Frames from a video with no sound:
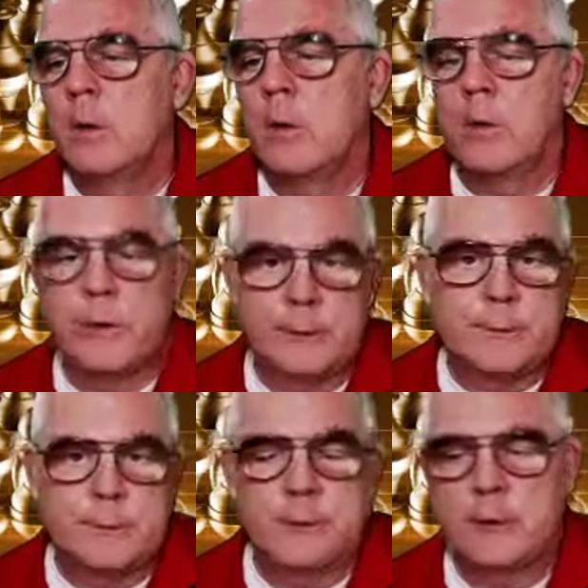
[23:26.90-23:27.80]
Or this
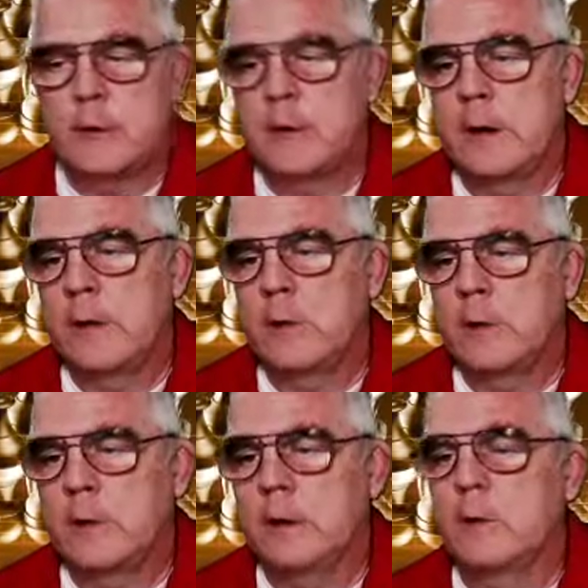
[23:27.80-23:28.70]
position
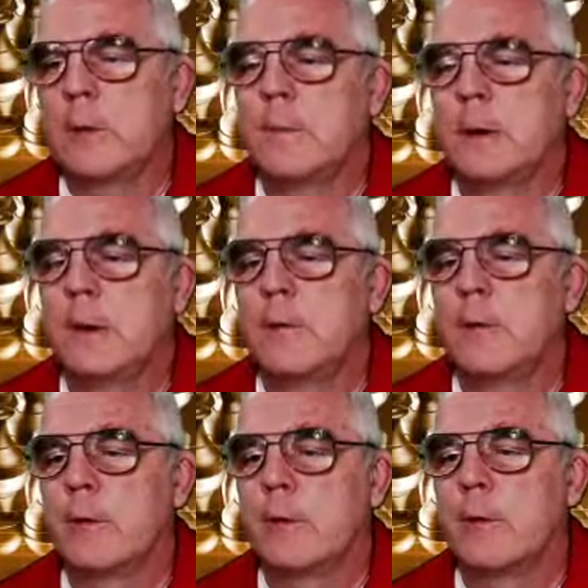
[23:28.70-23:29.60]
actually is repeated
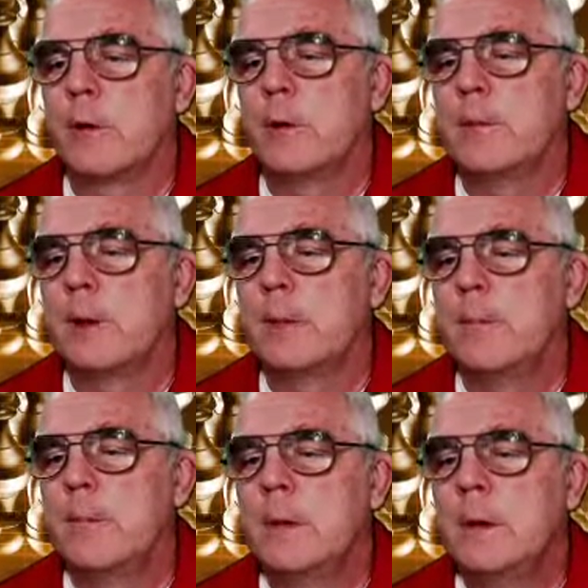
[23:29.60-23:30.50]
for the third time,